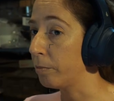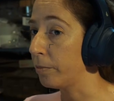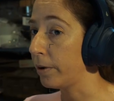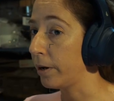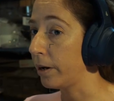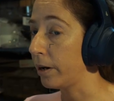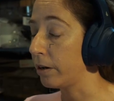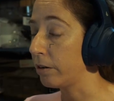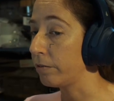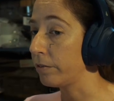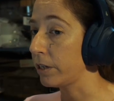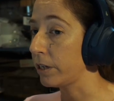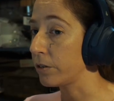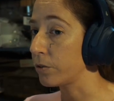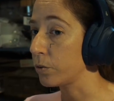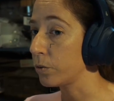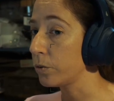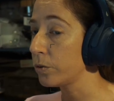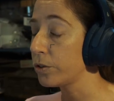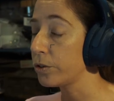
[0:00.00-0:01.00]
part of the
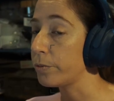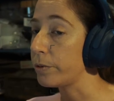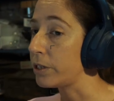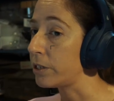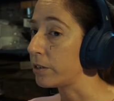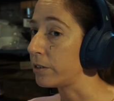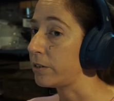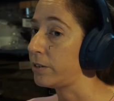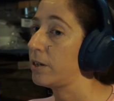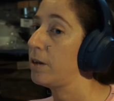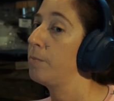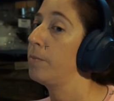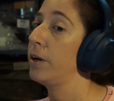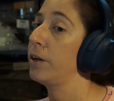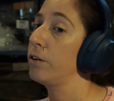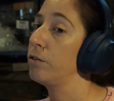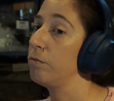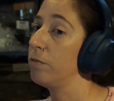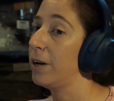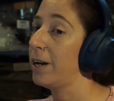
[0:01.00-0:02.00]
exhaust, which is down by
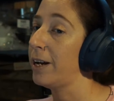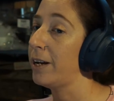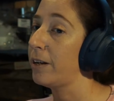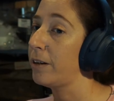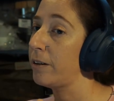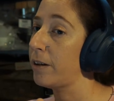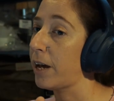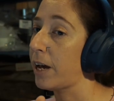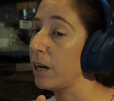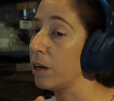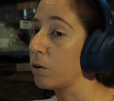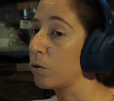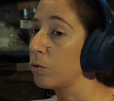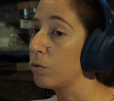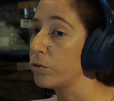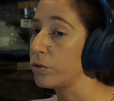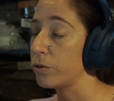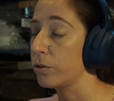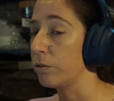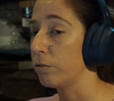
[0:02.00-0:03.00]
your right ankle,
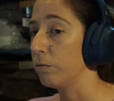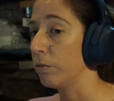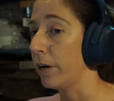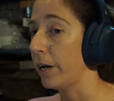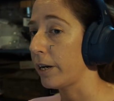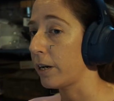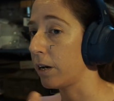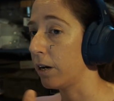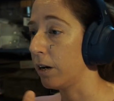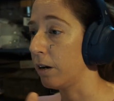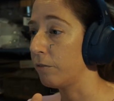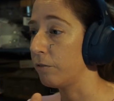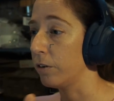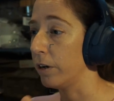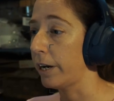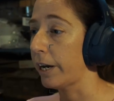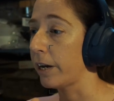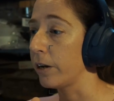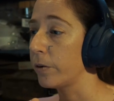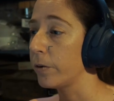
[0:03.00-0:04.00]
sort of right calf,
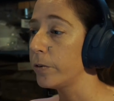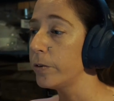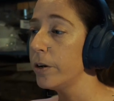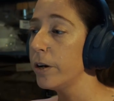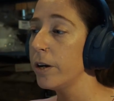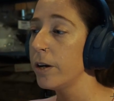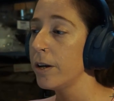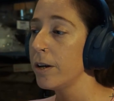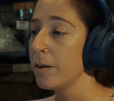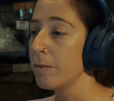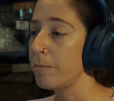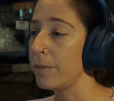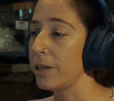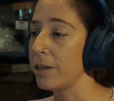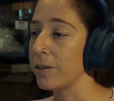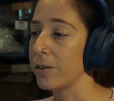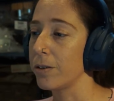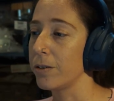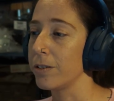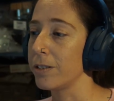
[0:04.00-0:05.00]
right ankle,
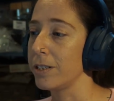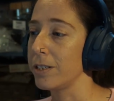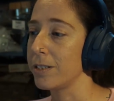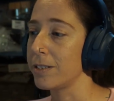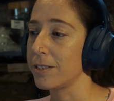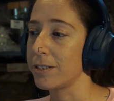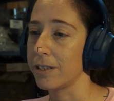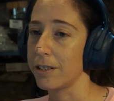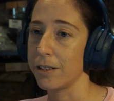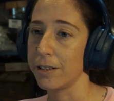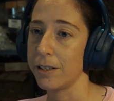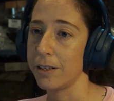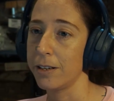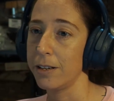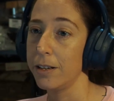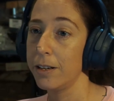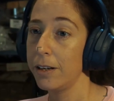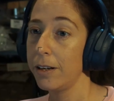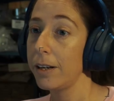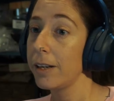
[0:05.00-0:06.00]
because it's
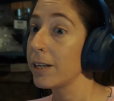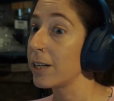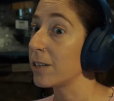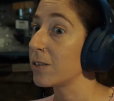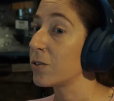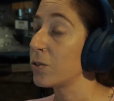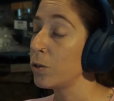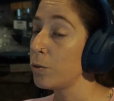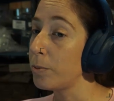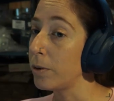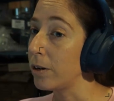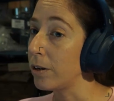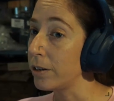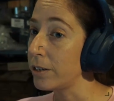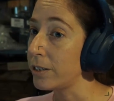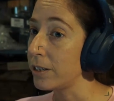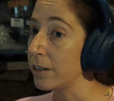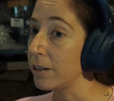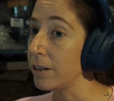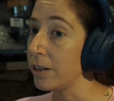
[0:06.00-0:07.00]
gets super hot
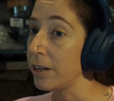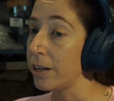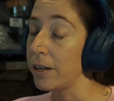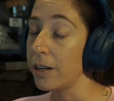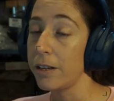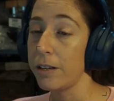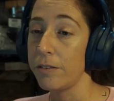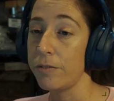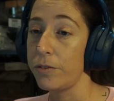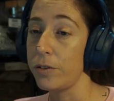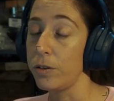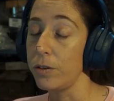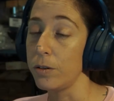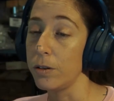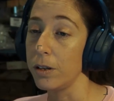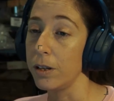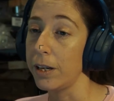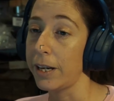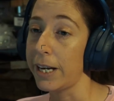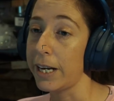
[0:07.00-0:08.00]
down there. If
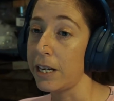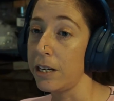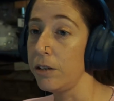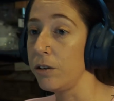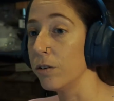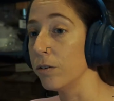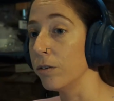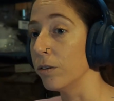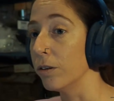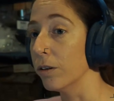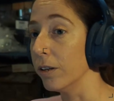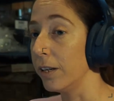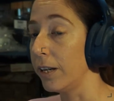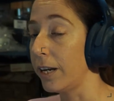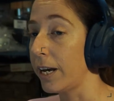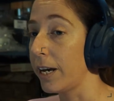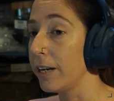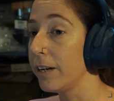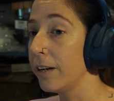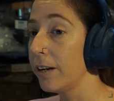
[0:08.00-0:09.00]
you lean your
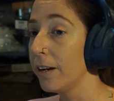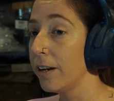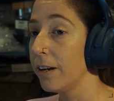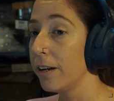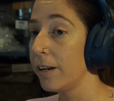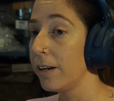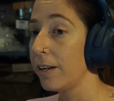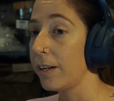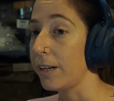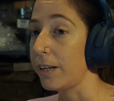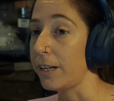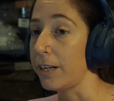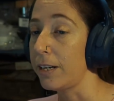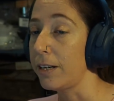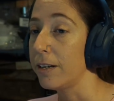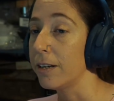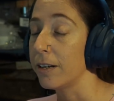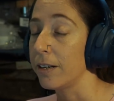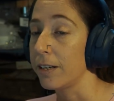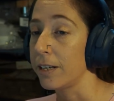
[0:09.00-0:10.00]
leg
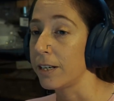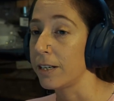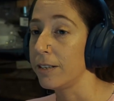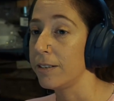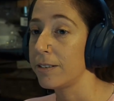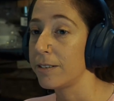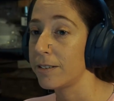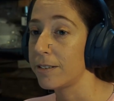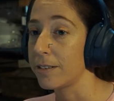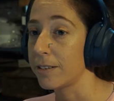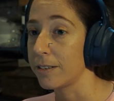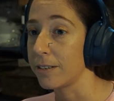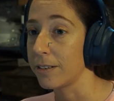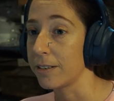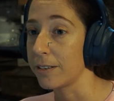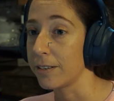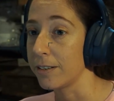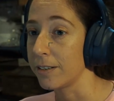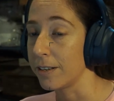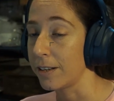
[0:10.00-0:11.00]
in against
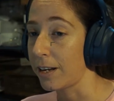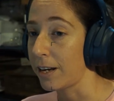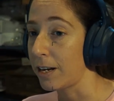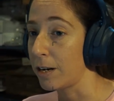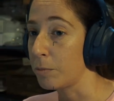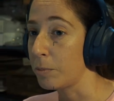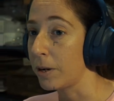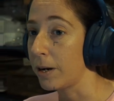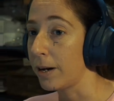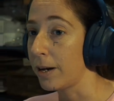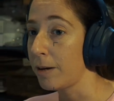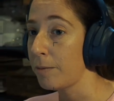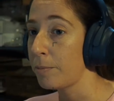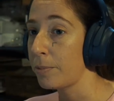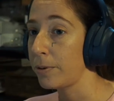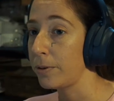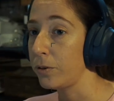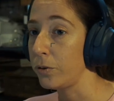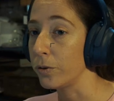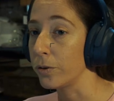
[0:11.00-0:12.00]
the header pipe,
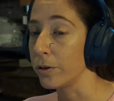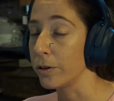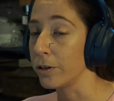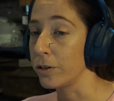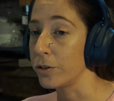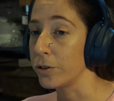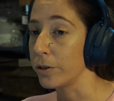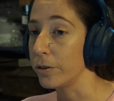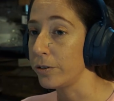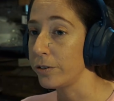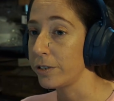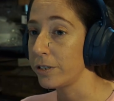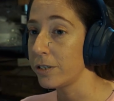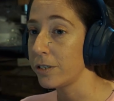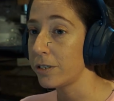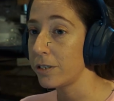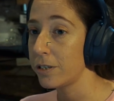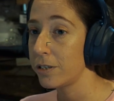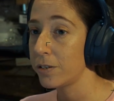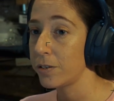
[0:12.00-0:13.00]
you're going to toast
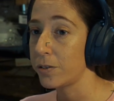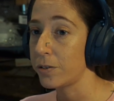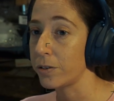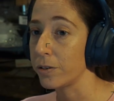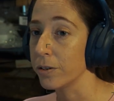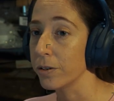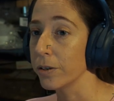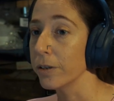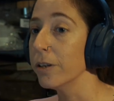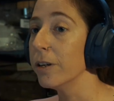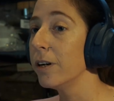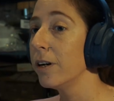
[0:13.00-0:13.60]
it. So